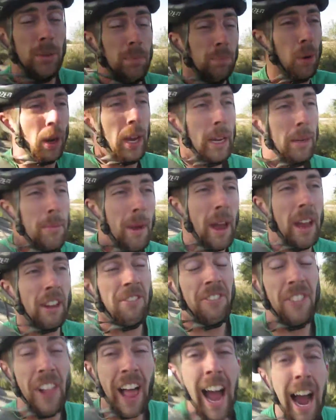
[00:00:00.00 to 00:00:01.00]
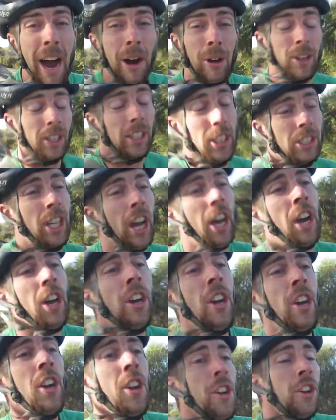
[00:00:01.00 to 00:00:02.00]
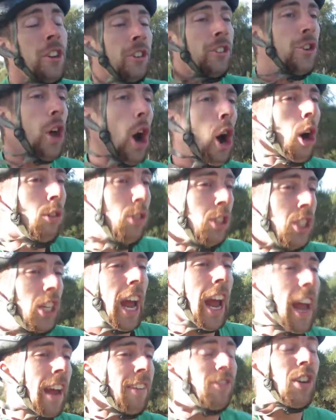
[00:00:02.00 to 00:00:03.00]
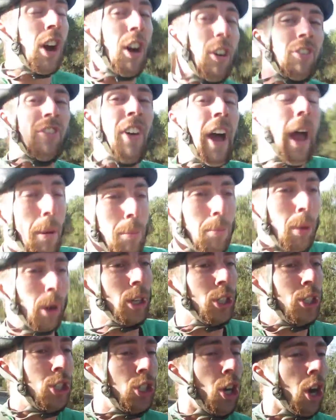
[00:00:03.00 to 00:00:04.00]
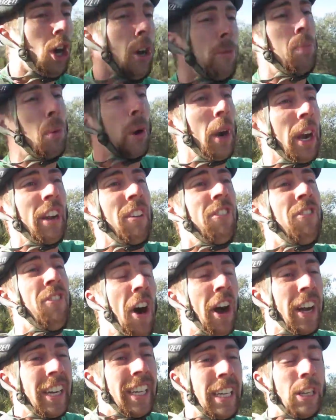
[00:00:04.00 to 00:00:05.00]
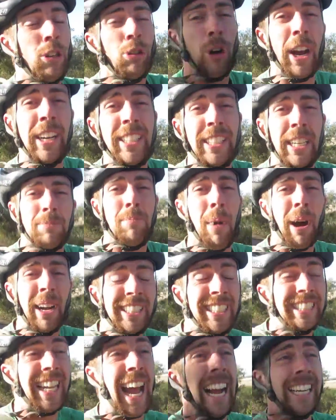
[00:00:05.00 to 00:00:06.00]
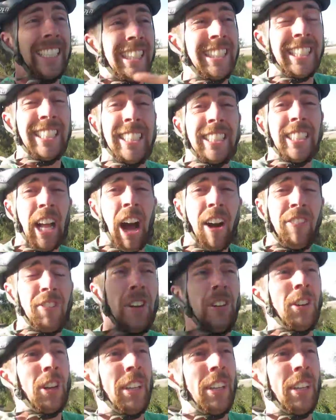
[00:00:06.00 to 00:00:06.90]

bring May flowers, No Shave November should bring funky, crazy mustaches and stuff in